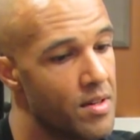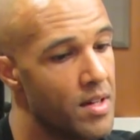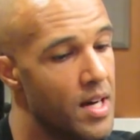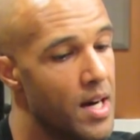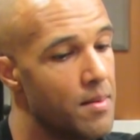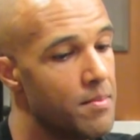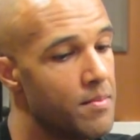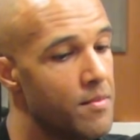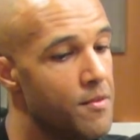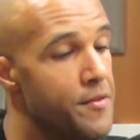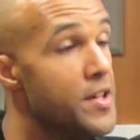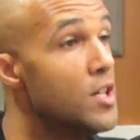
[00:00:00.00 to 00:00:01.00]

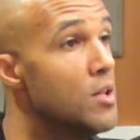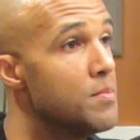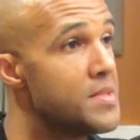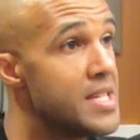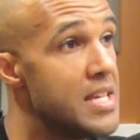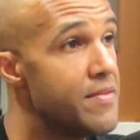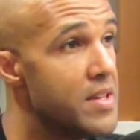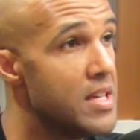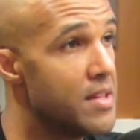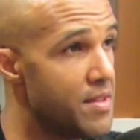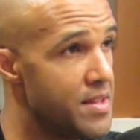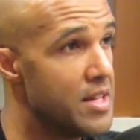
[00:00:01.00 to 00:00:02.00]
film,
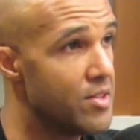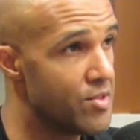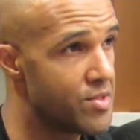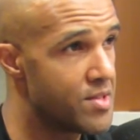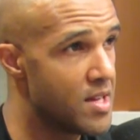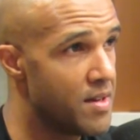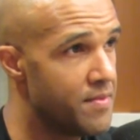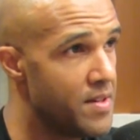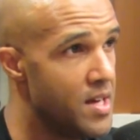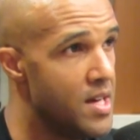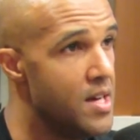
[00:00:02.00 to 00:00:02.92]
TV, and theater stuff.